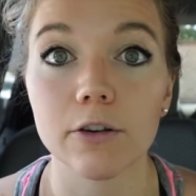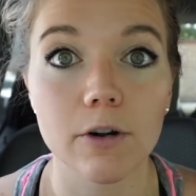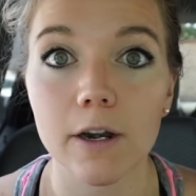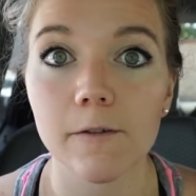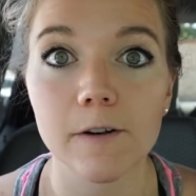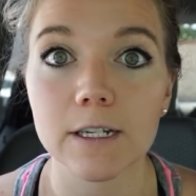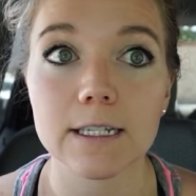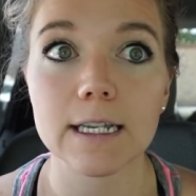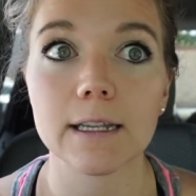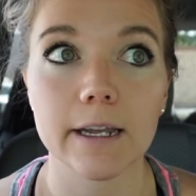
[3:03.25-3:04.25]
You're not even going to
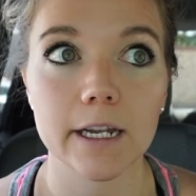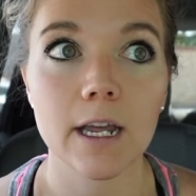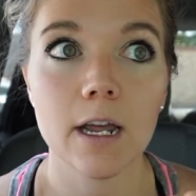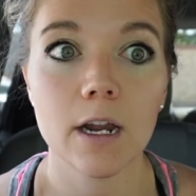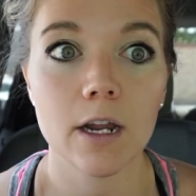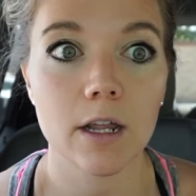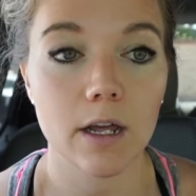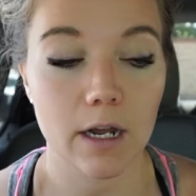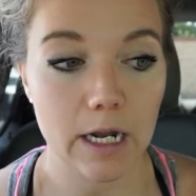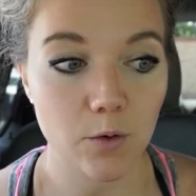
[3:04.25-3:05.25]
see like
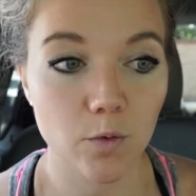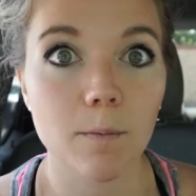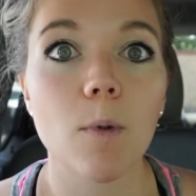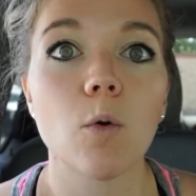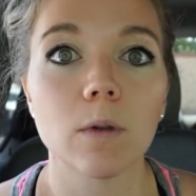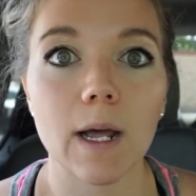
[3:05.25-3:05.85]
a remote